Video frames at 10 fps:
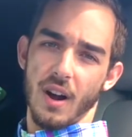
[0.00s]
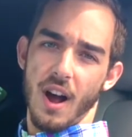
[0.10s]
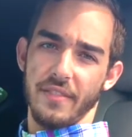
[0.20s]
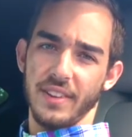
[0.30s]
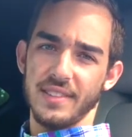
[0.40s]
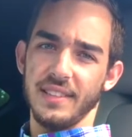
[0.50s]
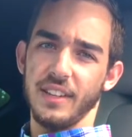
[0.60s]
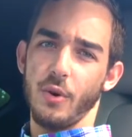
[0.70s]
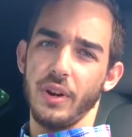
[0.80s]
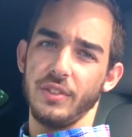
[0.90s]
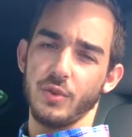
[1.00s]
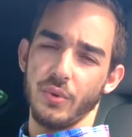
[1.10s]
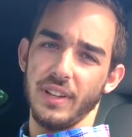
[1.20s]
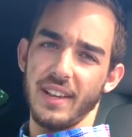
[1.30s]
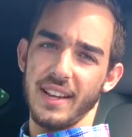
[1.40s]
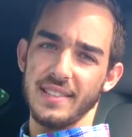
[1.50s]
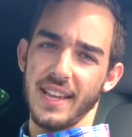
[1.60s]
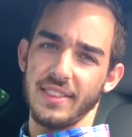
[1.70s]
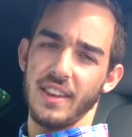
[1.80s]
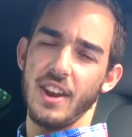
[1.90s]
obviously going to realize
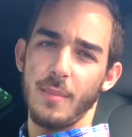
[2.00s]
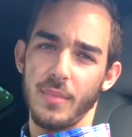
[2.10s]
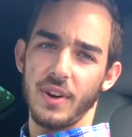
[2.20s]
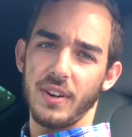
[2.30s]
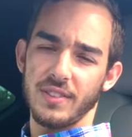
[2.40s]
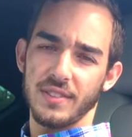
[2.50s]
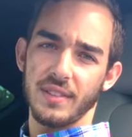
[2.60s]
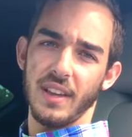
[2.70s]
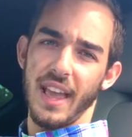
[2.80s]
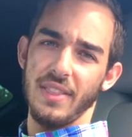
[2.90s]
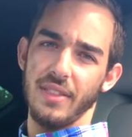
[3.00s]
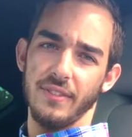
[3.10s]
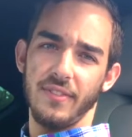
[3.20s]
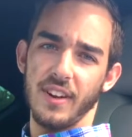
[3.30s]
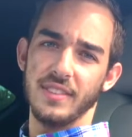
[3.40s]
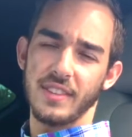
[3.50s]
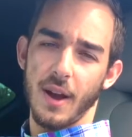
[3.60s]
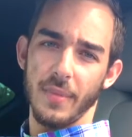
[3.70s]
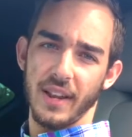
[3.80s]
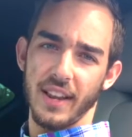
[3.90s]
that the numbers and the funds
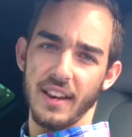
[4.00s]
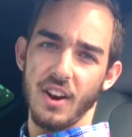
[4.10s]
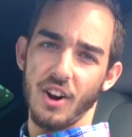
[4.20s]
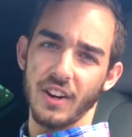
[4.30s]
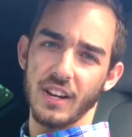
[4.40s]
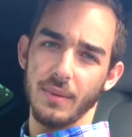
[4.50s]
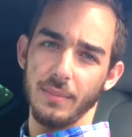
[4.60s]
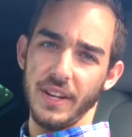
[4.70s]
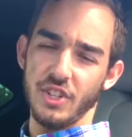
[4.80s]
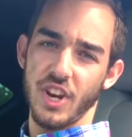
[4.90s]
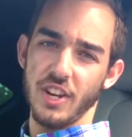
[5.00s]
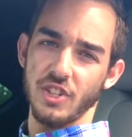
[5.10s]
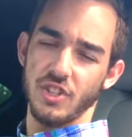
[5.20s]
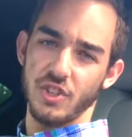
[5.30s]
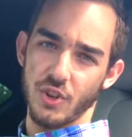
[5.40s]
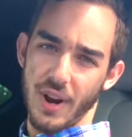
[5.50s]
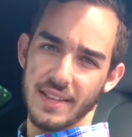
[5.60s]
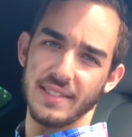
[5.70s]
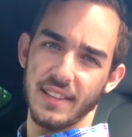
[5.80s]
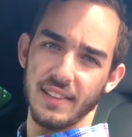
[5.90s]
coming in are going to be changed
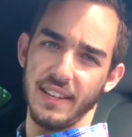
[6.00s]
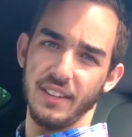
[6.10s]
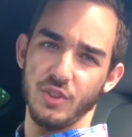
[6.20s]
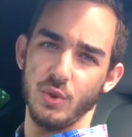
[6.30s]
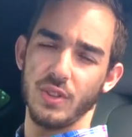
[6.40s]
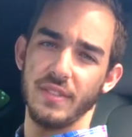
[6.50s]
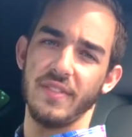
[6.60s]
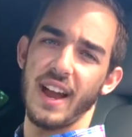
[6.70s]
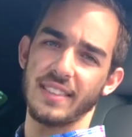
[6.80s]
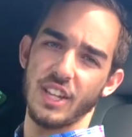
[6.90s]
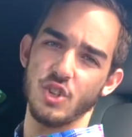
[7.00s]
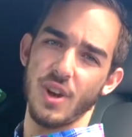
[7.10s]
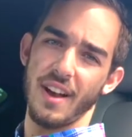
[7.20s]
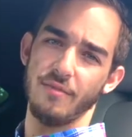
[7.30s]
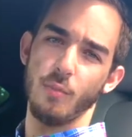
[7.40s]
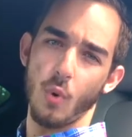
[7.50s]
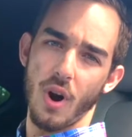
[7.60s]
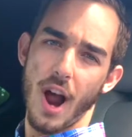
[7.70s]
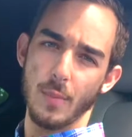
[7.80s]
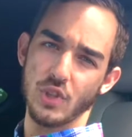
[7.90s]
drastically due to the fact that you have
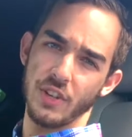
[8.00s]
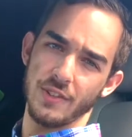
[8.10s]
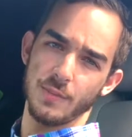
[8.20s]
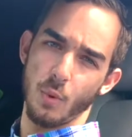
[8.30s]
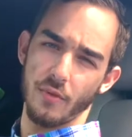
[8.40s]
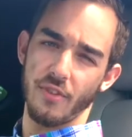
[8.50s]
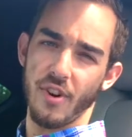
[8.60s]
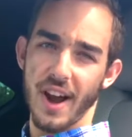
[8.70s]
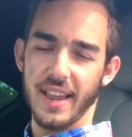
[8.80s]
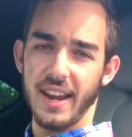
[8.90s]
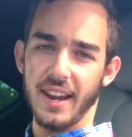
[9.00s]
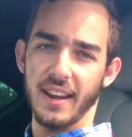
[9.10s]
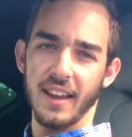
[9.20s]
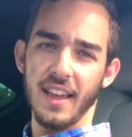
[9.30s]
more options, more variety,